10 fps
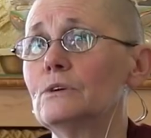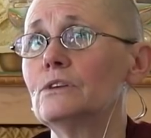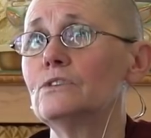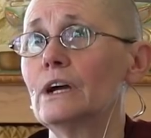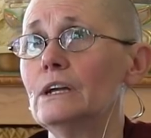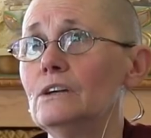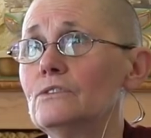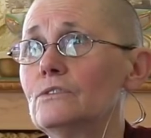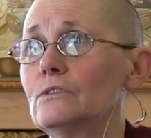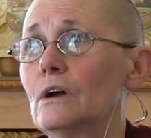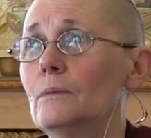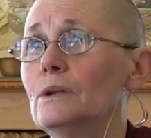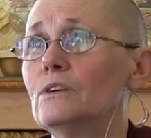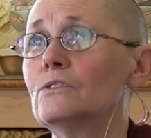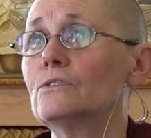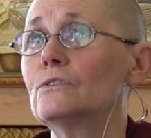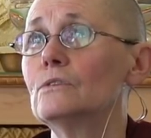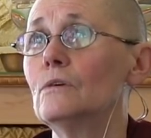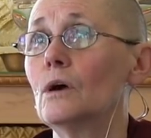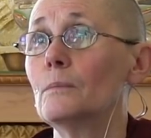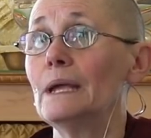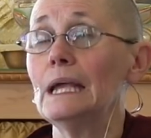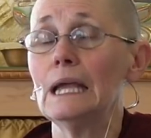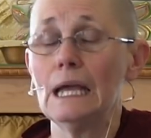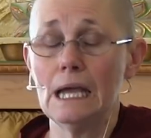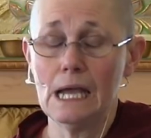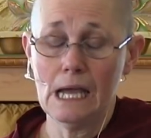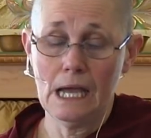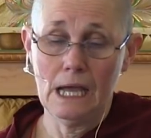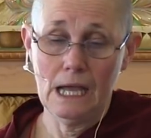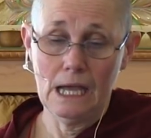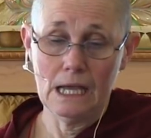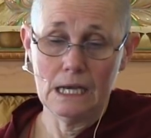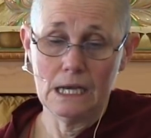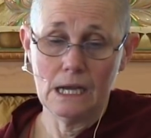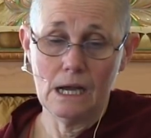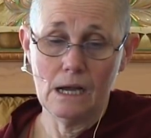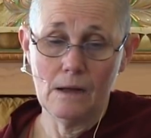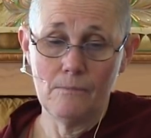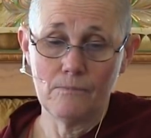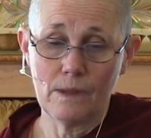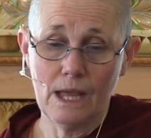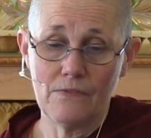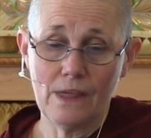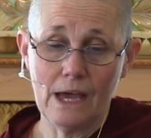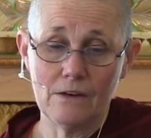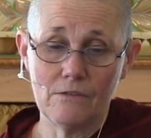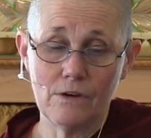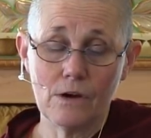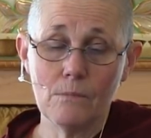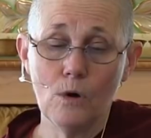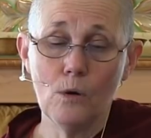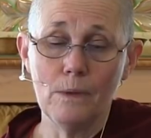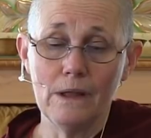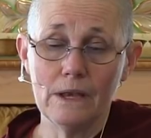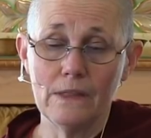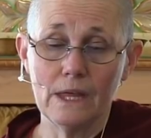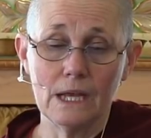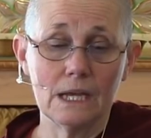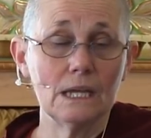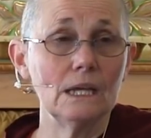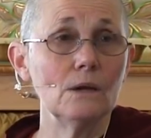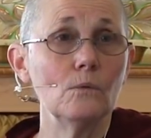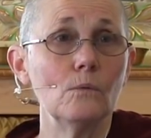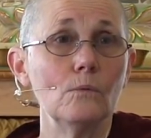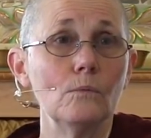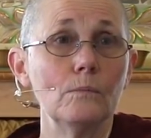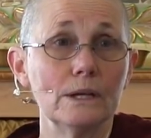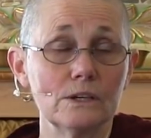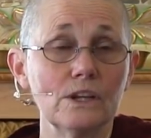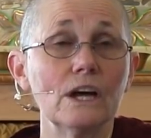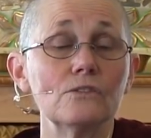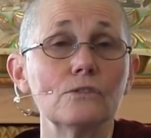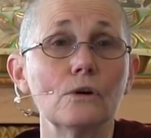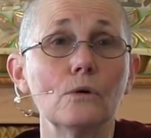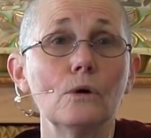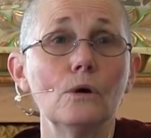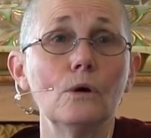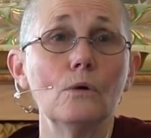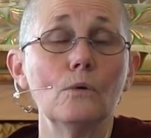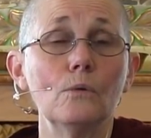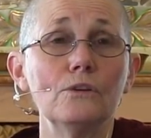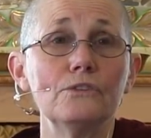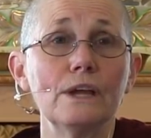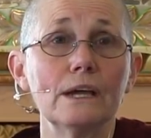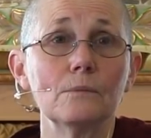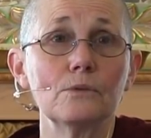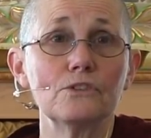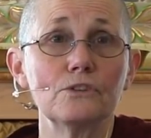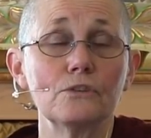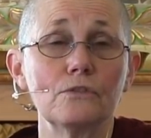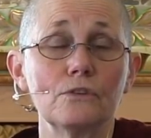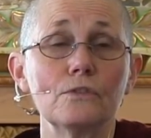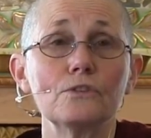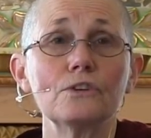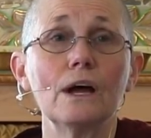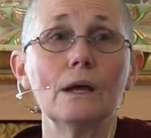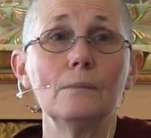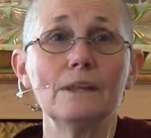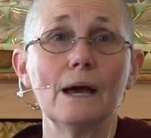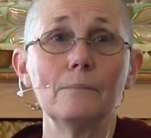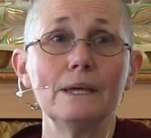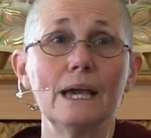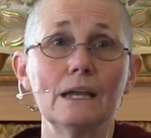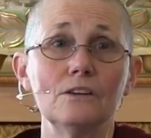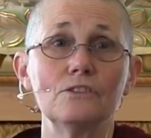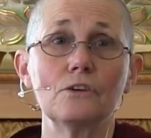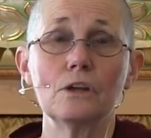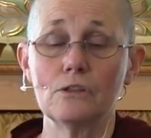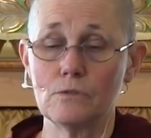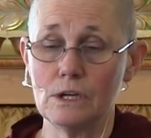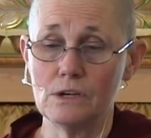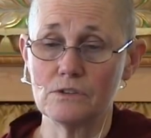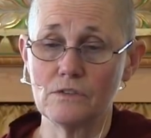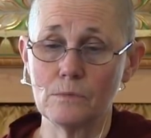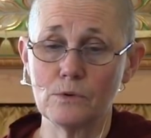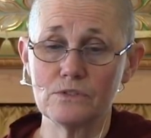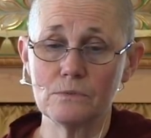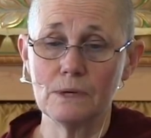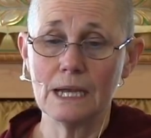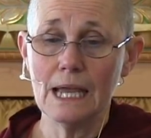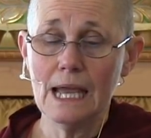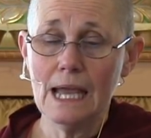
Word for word: with the Chinese Communist Army. And um, at that very moment, then he, Palden Gyatso, was taken prisoner for the first time, and that began his 33 years of imprisonment.